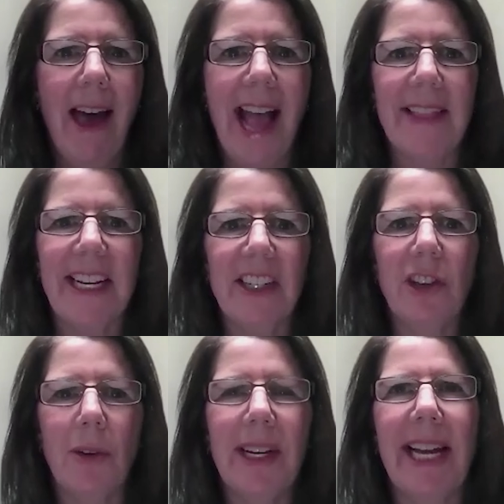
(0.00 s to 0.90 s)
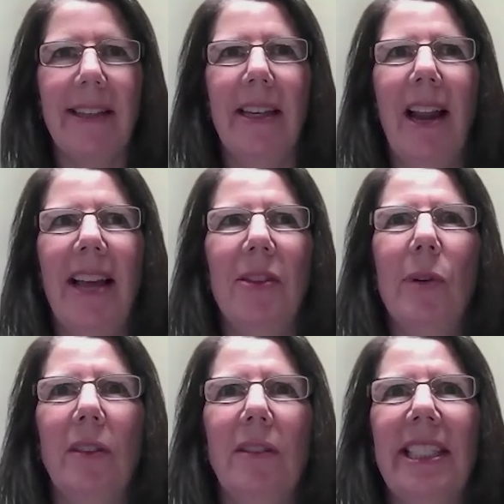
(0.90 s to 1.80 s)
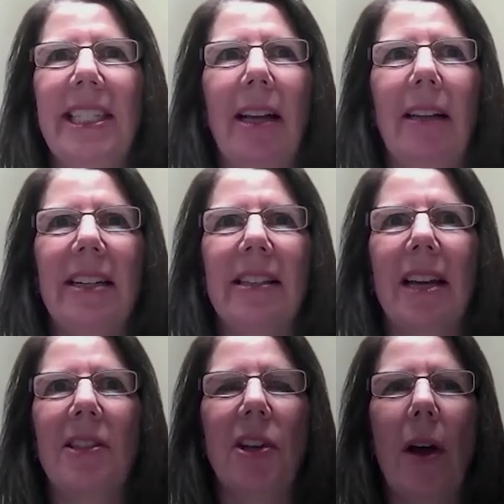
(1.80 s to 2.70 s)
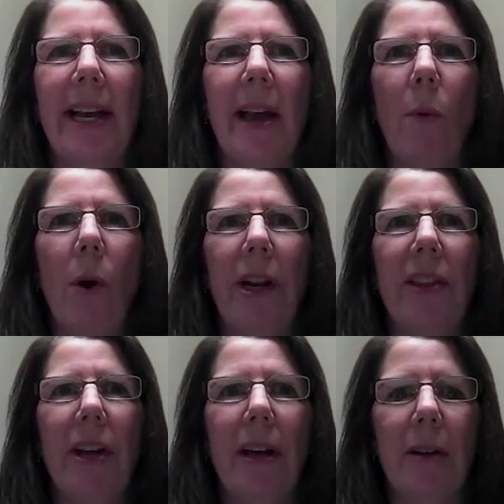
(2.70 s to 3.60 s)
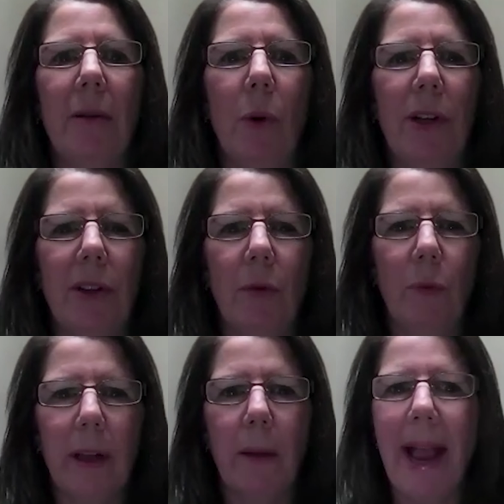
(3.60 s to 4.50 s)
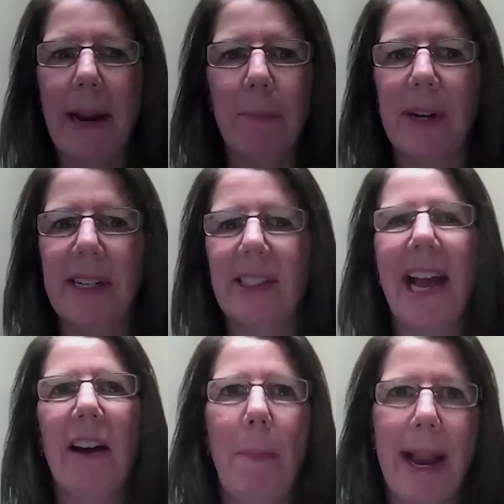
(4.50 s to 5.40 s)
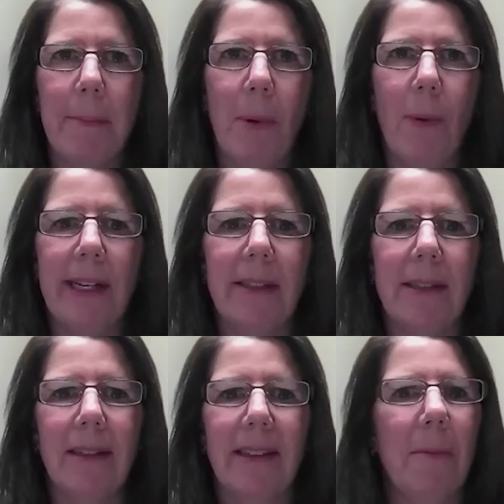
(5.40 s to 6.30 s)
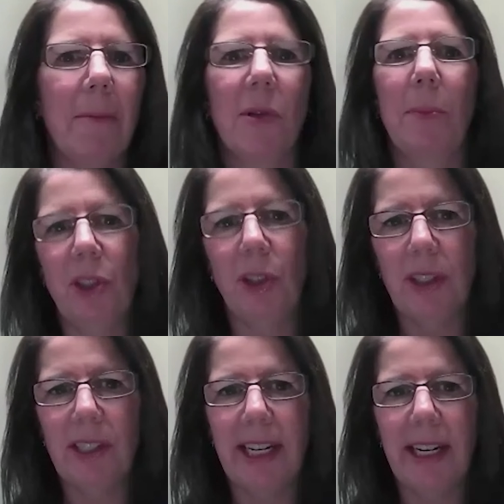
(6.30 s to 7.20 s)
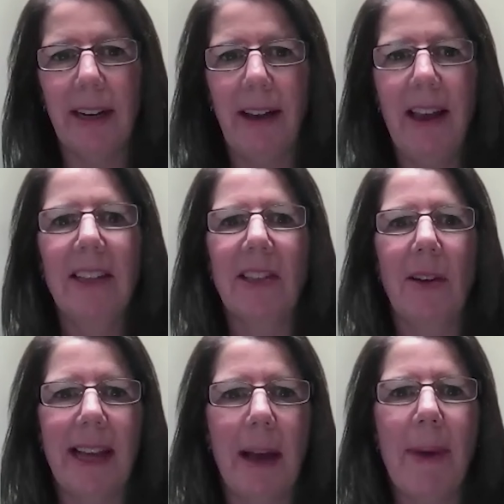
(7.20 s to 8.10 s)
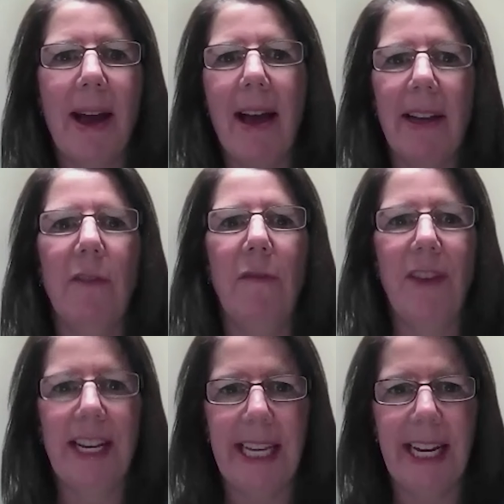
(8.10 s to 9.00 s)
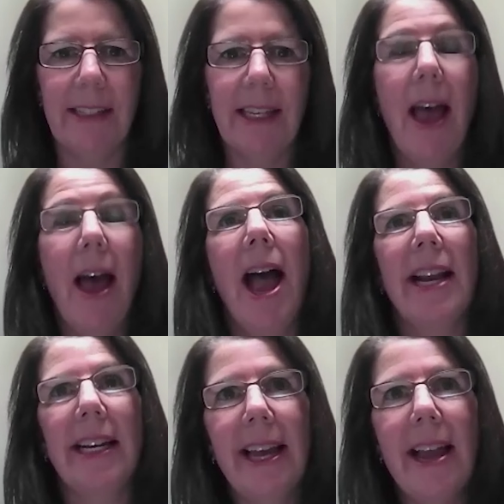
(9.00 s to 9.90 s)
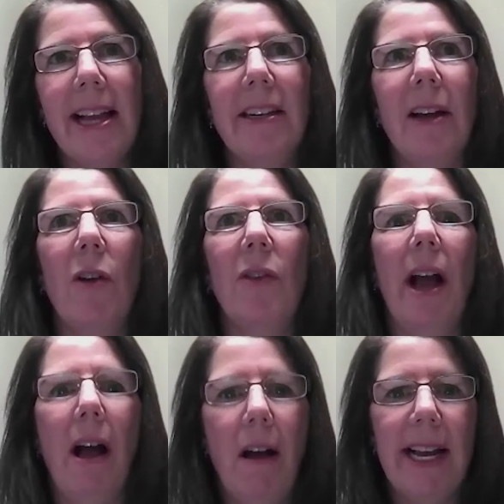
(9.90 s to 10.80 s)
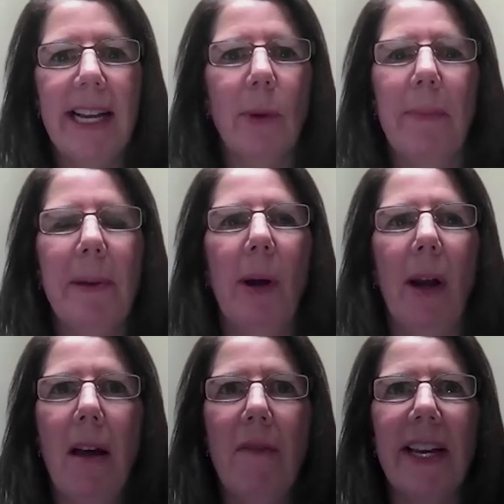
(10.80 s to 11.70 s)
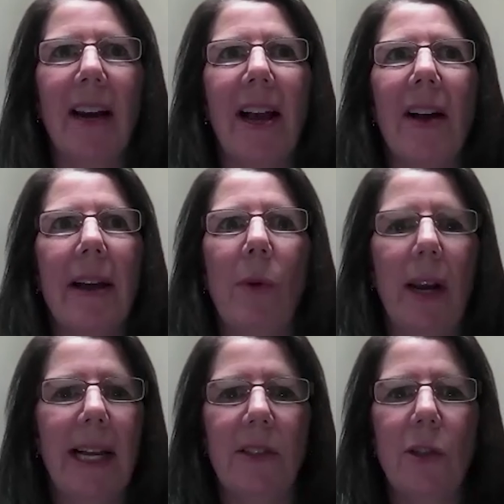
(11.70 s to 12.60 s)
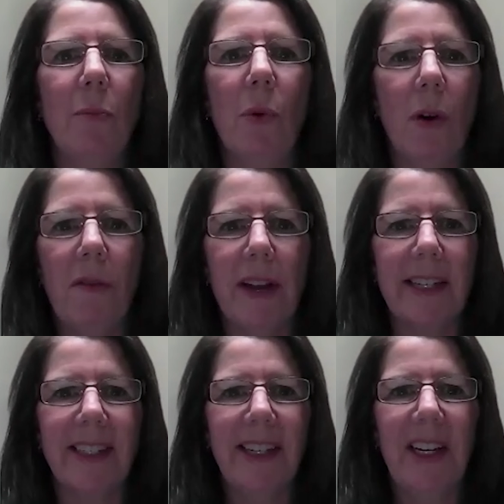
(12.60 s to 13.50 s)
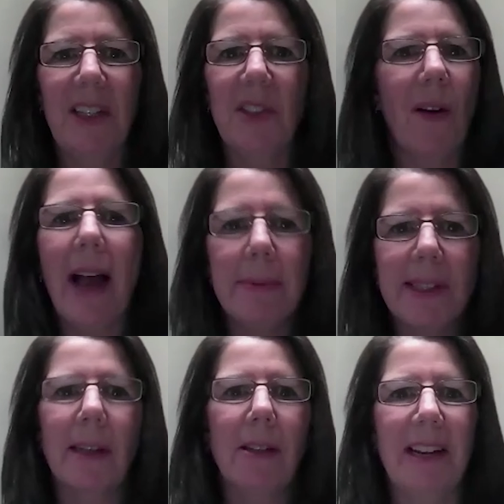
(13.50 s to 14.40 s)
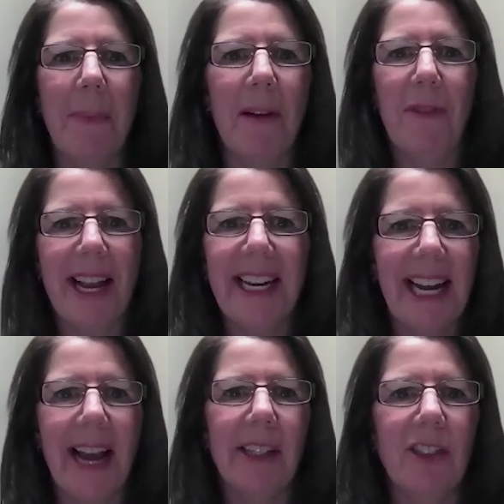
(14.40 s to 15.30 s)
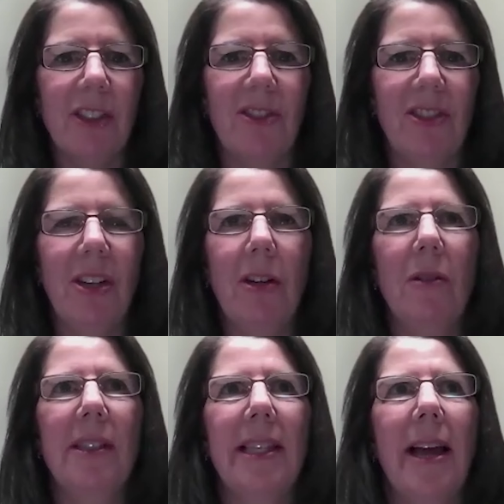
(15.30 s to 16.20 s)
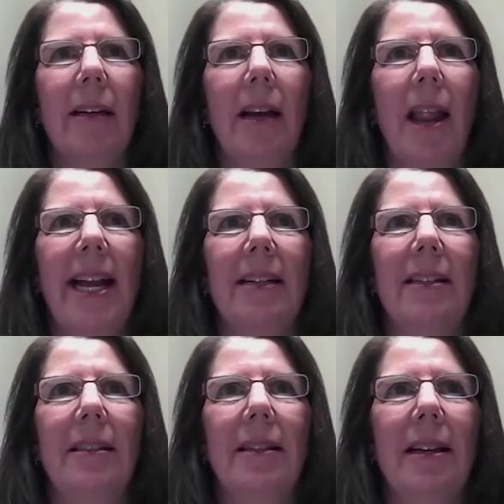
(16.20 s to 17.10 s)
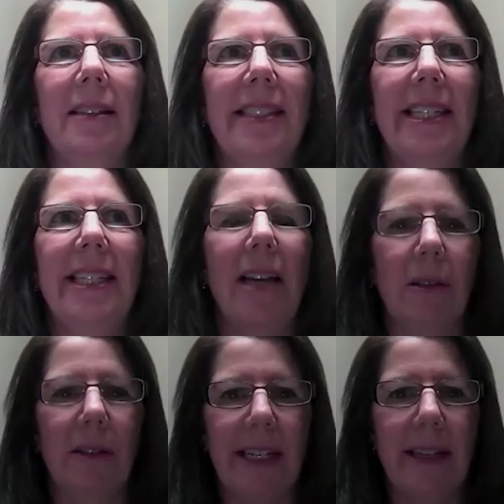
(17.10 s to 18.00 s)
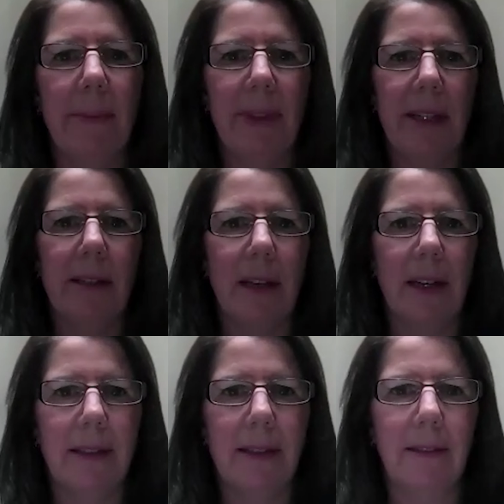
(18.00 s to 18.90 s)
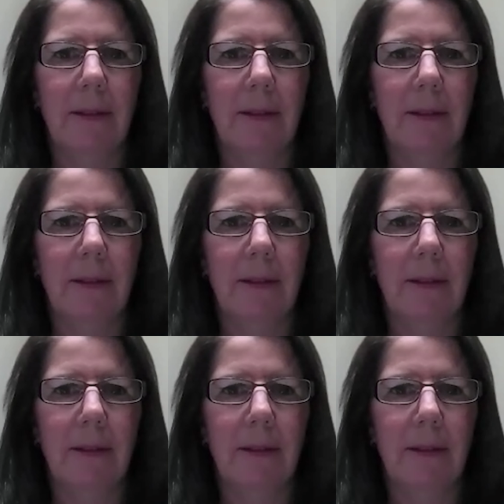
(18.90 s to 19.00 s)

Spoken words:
And then you don't get the real detailed insights to go, okay, what are the real pain points? Because out of pain points comes opportunity. So it's about how to fix things. And again, on the highs, when people love it, you're like, okay, well, let's do more of it. So absolutely, by flattening out, you lose that like detailed, in-depth insights.